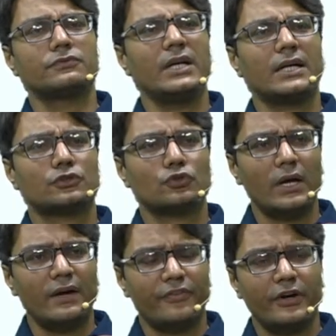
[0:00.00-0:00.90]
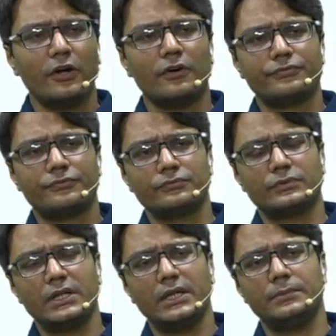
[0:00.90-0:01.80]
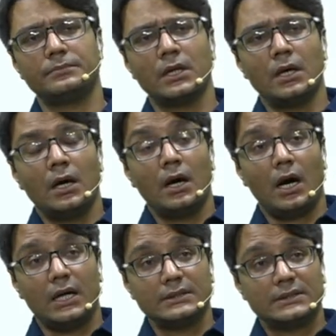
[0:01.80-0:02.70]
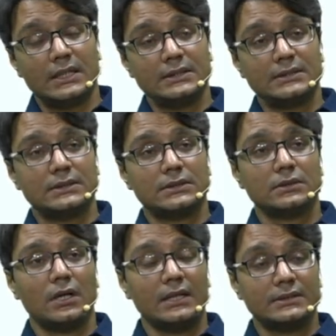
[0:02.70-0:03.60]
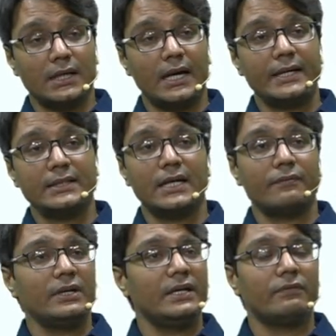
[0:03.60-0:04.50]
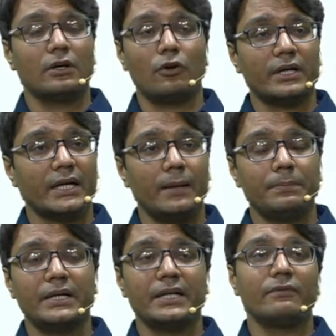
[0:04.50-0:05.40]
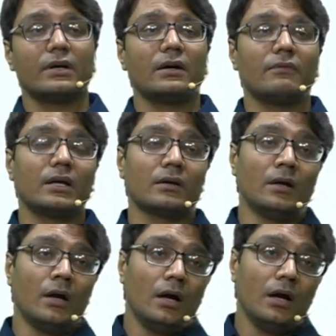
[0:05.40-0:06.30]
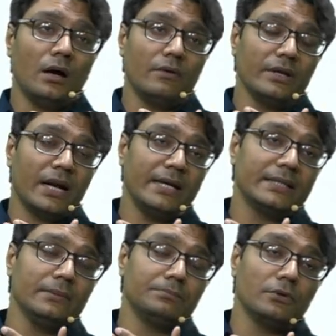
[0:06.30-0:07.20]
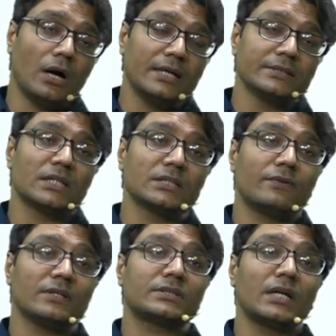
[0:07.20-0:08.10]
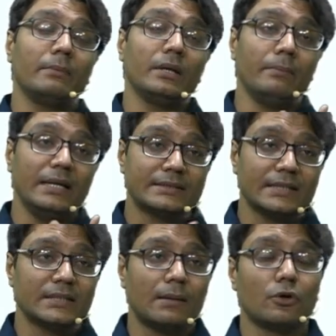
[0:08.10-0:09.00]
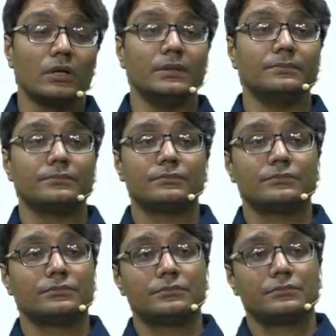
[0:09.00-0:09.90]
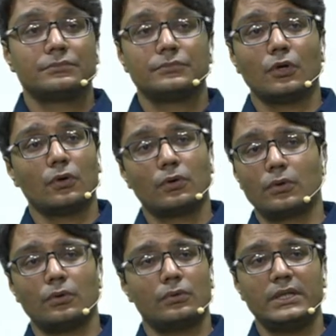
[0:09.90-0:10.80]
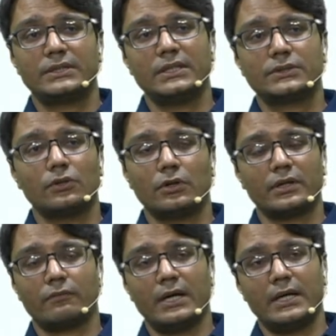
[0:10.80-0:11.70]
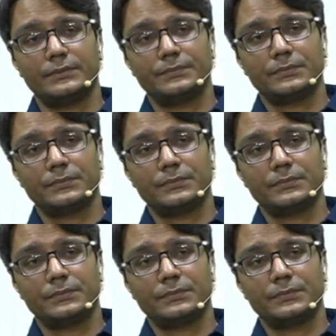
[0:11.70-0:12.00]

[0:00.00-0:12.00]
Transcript: are so afraid of the answer writing that we even not attempted even our, we write the answers first time in mains exam only. No, it's not required.